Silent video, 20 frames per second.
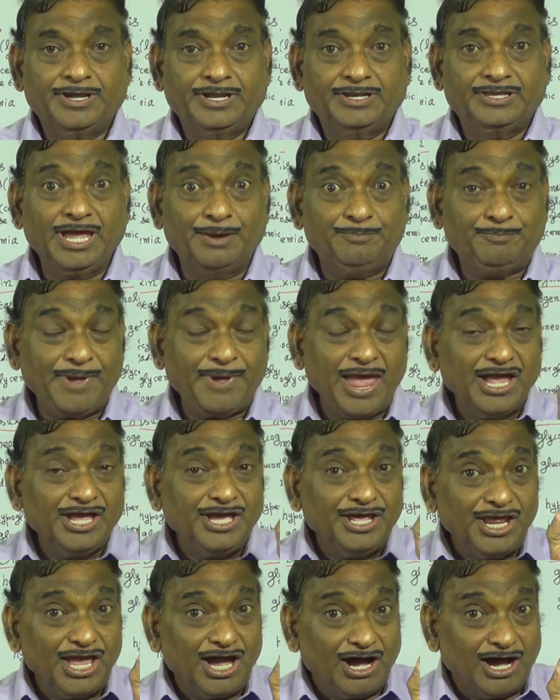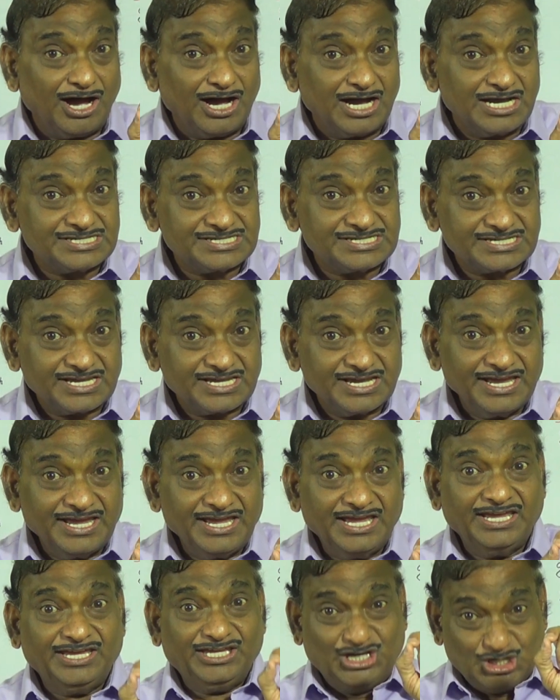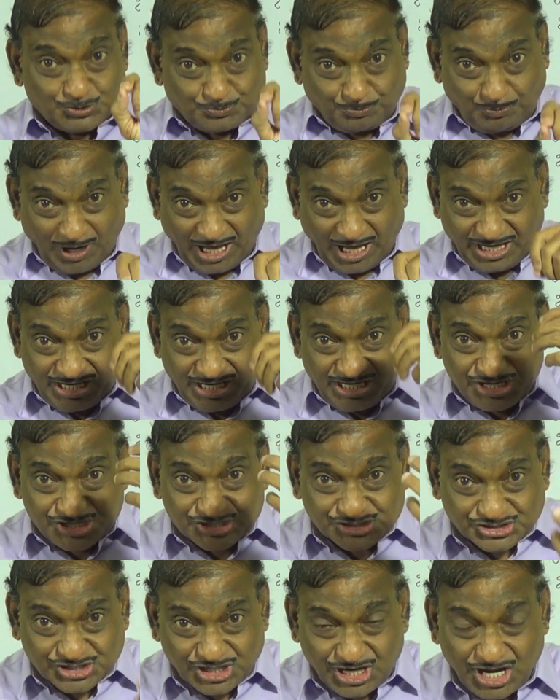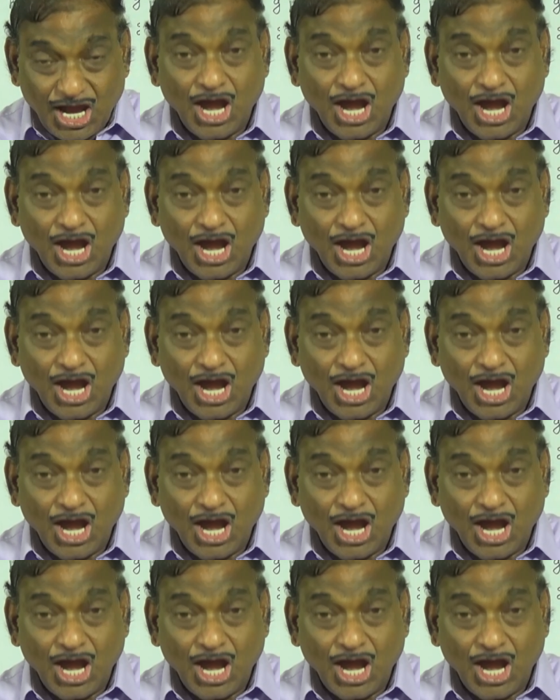The pancreas is placed